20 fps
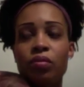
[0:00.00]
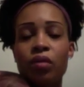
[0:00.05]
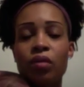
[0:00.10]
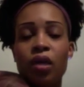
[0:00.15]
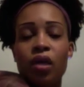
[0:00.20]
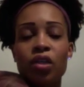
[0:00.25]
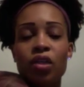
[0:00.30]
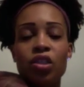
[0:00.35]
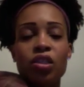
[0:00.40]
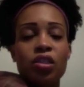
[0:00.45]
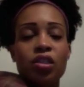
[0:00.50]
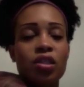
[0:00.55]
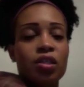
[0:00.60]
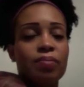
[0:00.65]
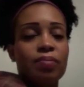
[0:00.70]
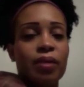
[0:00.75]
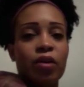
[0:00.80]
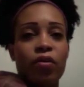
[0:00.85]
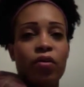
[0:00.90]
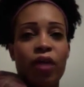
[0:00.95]
she sees
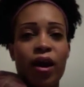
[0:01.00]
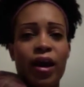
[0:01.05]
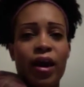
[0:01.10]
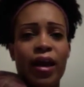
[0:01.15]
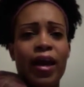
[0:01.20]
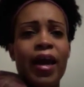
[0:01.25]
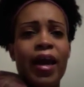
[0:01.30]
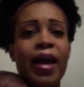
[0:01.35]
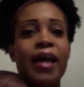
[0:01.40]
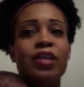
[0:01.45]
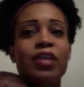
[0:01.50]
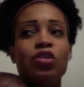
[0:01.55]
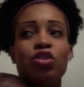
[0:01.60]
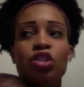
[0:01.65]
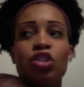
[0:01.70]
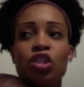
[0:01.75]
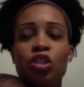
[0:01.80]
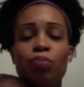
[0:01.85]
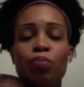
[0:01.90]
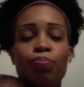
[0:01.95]
me crying, and so
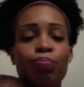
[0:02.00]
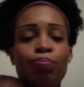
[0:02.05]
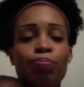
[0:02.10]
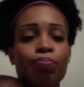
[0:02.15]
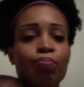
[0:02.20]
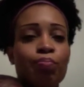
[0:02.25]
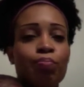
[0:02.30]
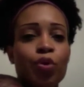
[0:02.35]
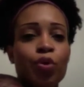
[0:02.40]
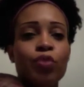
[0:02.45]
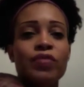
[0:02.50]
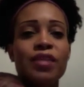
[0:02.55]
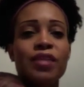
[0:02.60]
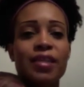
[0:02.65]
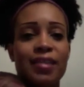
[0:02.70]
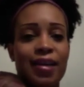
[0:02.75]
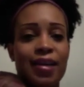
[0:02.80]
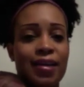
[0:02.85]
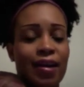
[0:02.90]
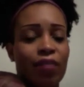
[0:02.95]
she moves the
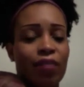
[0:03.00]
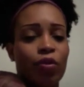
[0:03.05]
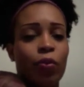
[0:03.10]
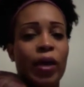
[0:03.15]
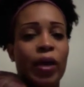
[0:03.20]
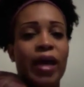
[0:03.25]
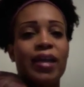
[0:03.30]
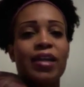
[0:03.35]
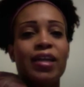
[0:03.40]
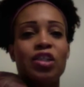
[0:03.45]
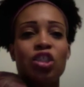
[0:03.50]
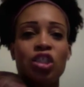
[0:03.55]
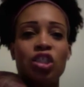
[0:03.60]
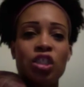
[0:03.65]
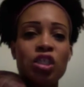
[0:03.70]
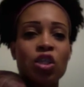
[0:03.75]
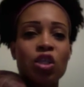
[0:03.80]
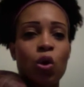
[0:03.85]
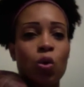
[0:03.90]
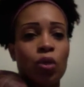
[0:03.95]
attendant out the way, and then
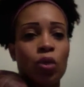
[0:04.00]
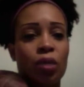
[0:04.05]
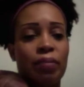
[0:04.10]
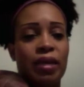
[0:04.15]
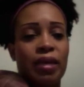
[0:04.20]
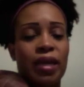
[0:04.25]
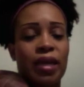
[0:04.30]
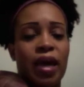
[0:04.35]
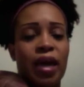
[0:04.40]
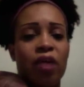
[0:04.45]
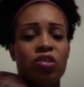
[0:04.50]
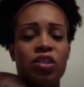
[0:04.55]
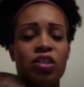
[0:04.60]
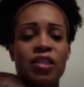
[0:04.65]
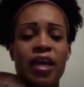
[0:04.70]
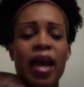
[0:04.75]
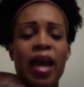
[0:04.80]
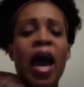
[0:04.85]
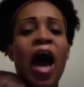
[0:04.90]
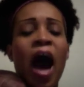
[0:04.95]
she's holding me now. She's
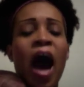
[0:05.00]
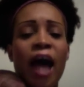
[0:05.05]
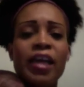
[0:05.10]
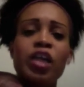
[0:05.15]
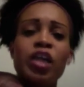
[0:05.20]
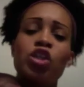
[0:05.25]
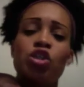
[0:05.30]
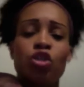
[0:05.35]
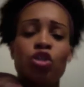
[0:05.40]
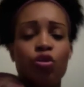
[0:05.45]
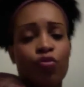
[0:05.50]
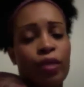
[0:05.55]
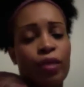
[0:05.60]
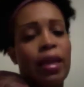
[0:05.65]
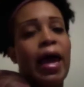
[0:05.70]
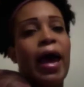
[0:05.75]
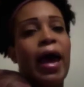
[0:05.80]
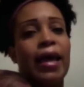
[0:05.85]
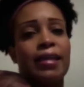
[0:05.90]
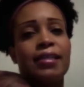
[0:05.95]
like, I need you to
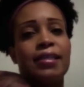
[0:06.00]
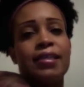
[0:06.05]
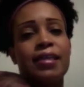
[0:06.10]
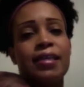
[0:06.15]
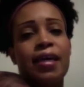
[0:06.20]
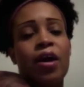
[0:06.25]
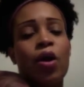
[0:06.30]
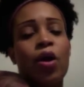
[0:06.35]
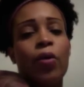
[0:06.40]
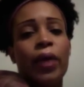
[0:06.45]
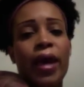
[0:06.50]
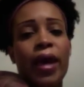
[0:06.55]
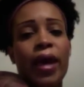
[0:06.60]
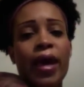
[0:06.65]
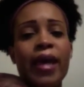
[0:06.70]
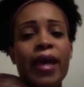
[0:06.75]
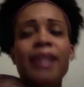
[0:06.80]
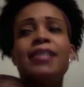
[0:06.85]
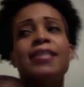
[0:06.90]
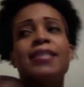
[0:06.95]
relax. Okay,
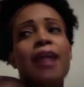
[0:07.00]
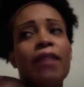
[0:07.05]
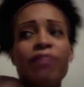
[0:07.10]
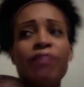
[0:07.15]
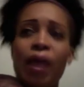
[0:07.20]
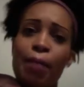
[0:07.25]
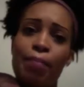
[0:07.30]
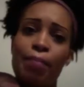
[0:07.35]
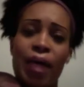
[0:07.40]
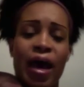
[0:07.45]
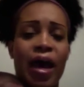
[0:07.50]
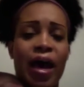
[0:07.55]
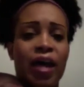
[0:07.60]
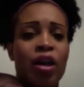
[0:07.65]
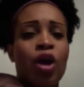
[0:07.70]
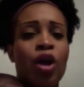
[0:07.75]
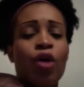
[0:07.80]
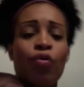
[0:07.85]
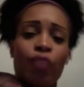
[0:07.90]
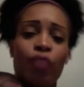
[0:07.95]
it's not that bad.
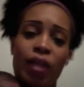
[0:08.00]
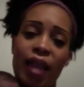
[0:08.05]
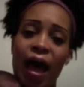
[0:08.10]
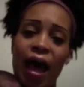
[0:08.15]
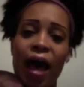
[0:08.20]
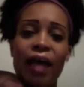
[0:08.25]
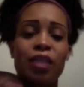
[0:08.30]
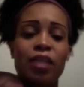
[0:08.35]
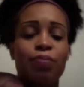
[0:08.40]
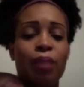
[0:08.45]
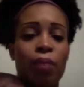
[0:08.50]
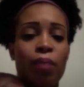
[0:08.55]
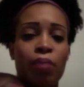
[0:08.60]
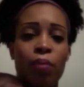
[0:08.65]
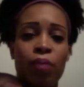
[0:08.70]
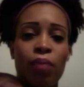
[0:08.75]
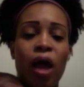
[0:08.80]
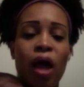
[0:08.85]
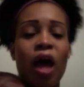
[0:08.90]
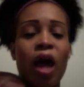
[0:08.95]
Relax, blah, blah,
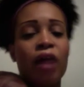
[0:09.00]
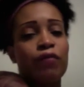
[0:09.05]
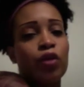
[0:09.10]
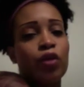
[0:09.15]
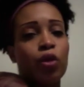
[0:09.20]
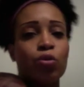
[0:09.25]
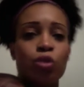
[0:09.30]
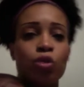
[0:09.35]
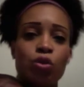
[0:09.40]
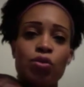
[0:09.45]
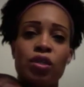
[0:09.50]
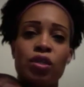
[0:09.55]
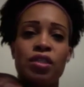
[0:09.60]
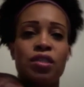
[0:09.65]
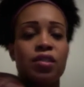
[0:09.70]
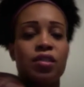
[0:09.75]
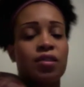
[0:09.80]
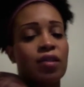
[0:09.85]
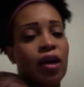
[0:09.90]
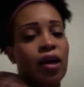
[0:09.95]
blah. If you don't do this,
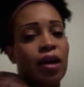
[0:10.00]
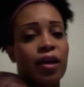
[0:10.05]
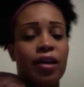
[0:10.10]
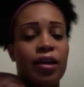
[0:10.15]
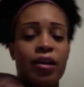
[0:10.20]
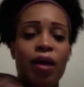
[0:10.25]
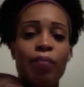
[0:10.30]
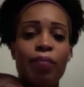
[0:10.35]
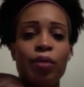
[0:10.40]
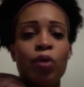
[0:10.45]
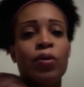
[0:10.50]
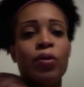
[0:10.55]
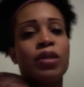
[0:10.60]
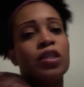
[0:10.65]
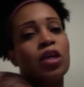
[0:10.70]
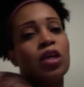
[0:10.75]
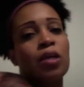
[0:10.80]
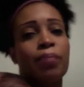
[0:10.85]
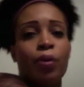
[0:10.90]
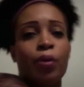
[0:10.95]
this is not going to numb you and it's
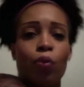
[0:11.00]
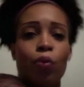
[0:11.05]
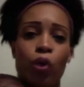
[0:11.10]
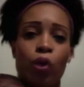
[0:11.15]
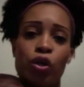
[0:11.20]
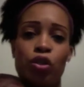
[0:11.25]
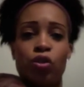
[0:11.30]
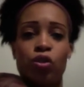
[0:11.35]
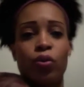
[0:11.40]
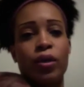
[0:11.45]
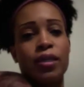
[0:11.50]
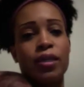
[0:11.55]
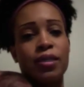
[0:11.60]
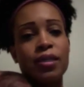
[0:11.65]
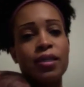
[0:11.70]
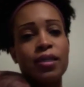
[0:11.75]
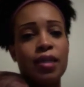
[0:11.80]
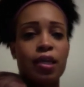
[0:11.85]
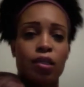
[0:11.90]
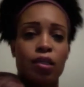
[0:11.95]
going to be worse during a
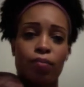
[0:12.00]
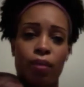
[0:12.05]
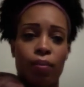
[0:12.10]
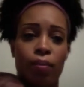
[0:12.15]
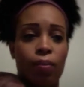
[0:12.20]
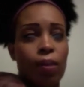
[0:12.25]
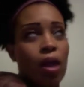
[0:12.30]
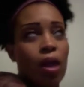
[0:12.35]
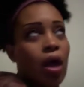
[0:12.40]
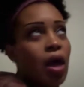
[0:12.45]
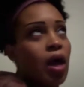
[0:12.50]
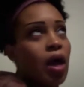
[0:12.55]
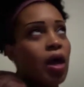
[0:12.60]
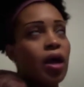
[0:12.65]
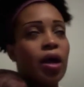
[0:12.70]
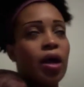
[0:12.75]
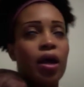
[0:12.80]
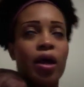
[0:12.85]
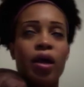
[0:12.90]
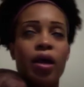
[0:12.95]
C-section, blah, blah.
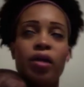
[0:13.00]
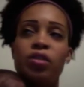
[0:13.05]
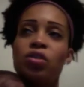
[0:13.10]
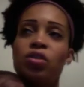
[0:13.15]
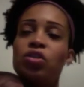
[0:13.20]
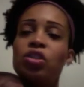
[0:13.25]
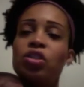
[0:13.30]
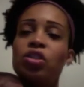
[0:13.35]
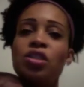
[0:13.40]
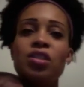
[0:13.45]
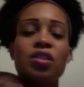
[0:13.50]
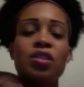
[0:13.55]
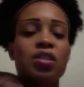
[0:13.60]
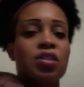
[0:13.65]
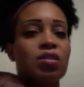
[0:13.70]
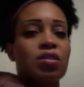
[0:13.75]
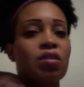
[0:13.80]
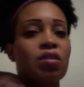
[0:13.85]
So she's just still,